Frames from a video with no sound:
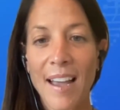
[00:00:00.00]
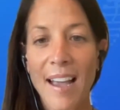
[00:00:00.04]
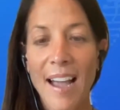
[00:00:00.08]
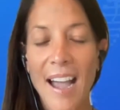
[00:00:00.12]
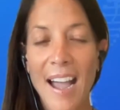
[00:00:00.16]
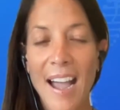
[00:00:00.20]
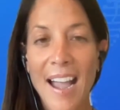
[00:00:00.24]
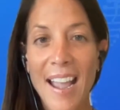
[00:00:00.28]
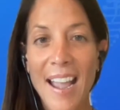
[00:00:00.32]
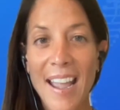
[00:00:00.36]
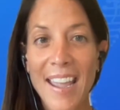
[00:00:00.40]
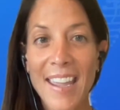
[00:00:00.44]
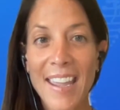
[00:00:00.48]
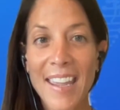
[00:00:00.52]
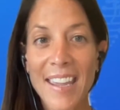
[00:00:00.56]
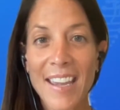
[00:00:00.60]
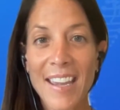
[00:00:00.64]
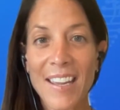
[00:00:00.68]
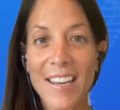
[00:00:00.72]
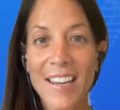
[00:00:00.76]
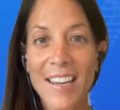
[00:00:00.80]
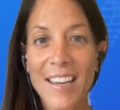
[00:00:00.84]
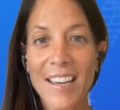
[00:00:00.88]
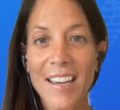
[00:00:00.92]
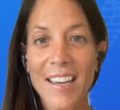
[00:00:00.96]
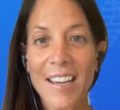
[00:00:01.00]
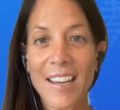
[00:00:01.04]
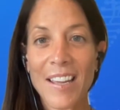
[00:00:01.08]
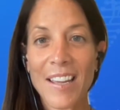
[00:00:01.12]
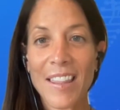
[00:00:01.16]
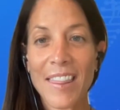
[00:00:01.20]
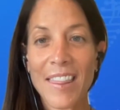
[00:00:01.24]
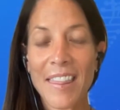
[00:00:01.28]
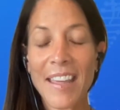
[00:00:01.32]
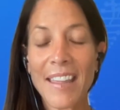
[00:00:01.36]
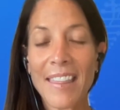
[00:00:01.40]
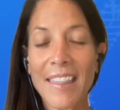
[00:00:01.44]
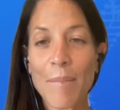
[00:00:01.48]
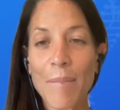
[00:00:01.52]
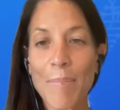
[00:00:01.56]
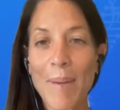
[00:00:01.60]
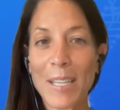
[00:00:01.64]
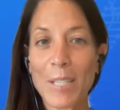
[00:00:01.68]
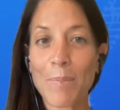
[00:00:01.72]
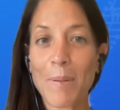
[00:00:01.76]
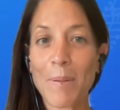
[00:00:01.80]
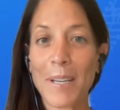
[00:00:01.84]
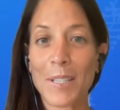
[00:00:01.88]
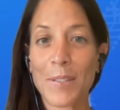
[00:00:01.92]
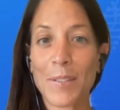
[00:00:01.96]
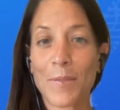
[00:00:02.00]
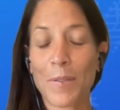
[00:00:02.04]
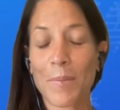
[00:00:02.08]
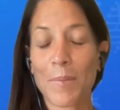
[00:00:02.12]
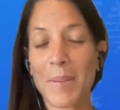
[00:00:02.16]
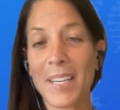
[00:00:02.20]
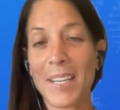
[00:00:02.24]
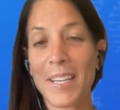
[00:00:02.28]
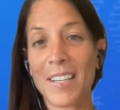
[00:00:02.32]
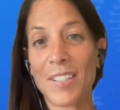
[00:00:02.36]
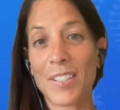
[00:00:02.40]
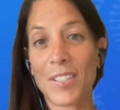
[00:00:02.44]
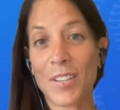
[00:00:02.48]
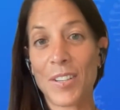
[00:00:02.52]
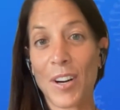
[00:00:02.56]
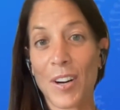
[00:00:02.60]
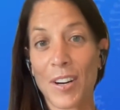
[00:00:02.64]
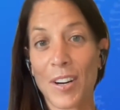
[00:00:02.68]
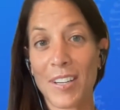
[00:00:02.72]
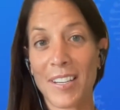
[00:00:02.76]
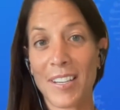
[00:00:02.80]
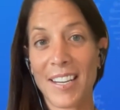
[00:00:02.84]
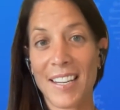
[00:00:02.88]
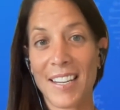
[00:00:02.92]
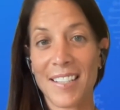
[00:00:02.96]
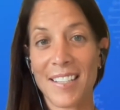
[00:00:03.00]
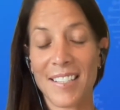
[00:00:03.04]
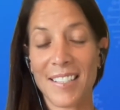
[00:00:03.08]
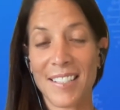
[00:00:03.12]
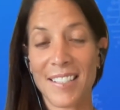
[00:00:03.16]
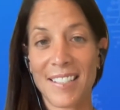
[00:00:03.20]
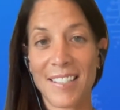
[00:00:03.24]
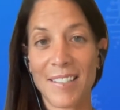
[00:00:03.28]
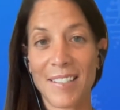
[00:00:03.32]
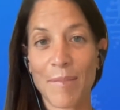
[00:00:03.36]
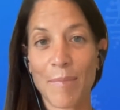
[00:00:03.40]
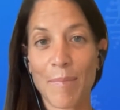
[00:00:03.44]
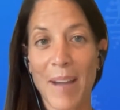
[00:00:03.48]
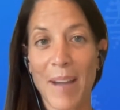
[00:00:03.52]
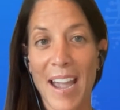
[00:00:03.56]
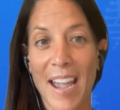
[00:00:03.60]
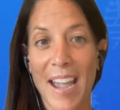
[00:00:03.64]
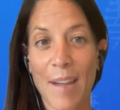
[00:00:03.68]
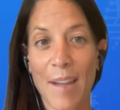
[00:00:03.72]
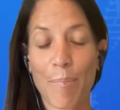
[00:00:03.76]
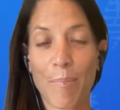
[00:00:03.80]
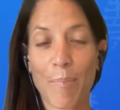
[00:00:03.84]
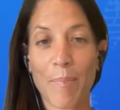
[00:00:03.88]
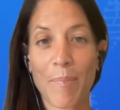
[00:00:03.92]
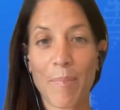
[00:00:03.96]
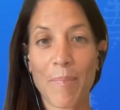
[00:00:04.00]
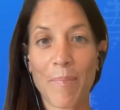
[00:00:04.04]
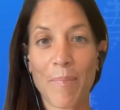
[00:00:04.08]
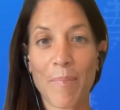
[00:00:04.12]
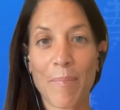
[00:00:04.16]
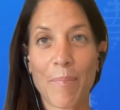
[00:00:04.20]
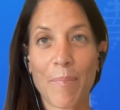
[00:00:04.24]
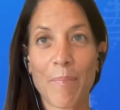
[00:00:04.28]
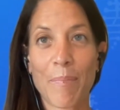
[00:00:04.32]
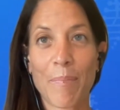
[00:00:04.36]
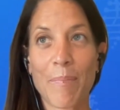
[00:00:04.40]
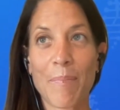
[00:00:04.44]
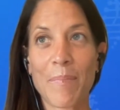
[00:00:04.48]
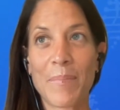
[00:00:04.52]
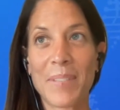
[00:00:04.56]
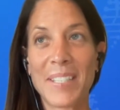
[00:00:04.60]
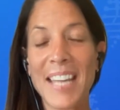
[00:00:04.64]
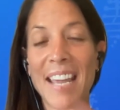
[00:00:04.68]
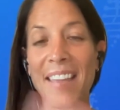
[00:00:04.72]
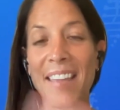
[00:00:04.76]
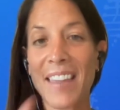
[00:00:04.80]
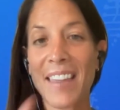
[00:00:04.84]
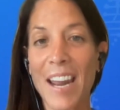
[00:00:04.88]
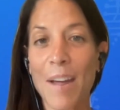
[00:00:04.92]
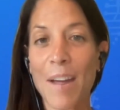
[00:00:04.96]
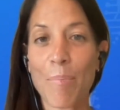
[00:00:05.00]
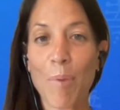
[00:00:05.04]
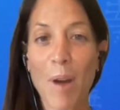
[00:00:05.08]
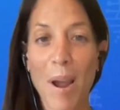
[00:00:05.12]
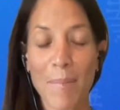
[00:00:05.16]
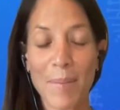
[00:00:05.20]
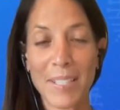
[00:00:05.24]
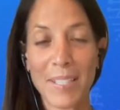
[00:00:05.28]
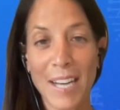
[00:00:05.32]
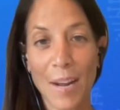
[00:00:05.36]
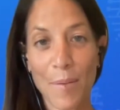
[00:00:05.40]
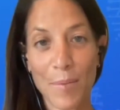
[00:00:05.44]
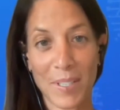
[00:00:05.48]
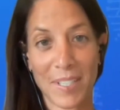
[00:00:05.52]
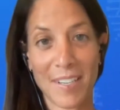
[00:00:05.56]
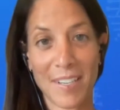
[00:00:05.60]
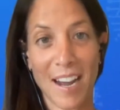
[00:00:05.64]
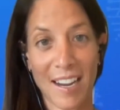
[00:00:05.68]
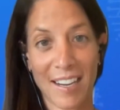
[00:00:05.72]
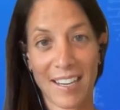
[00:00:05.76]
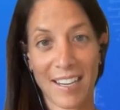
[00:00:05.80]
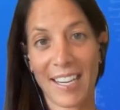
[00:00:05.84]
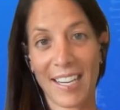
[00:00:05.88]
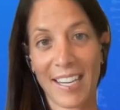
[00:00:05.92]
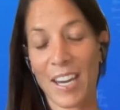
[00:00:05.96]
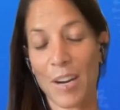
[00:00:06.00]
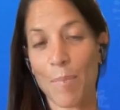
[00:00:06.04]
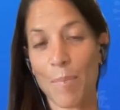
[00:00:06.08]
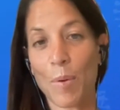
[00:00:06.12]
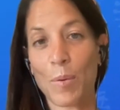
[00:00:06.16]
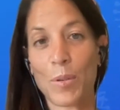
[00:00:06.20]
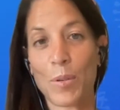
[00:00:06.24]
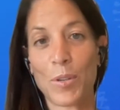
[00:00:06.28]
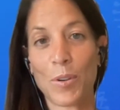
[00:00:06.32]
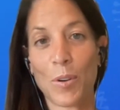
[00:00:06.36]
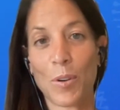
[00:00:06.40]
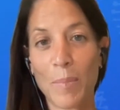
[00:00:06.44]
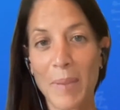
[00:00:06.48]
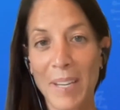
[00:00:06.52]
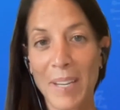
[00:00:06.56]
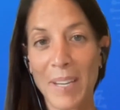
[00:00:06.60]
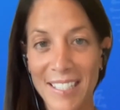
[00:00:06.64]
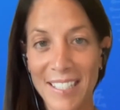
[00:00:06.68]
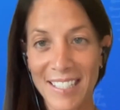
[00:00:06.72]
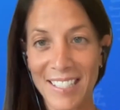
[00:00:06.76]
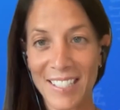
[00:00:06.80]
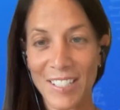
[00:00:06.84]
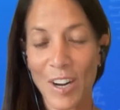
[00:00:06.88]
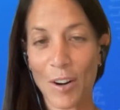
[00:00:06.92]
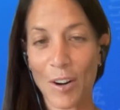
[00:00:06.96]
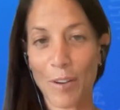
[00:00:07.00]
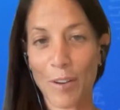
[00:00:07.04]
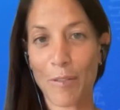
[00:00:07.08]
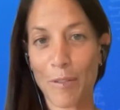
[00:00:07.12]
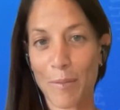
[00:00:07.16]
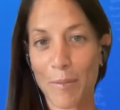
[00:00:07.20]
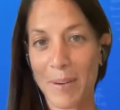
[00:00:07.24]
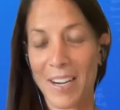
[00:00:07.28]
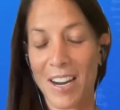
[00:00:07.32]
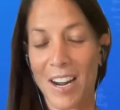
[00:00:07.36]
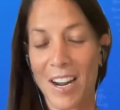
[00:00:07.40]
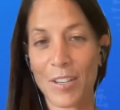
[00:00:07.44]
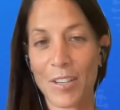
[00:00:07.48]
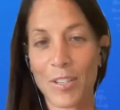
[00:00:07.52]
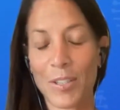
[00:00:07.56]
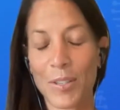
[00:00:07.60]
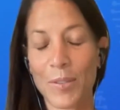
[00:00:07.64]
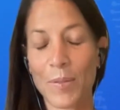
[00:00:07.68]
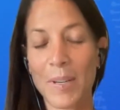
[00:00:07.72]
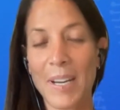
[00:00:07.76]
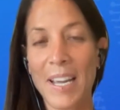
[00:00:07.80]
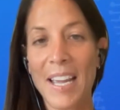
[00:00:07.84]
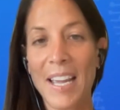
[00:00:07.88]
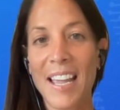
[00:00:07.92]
I think the best place for me to start is by saying that I promised I was not going to get emotional because it's hard for me not to.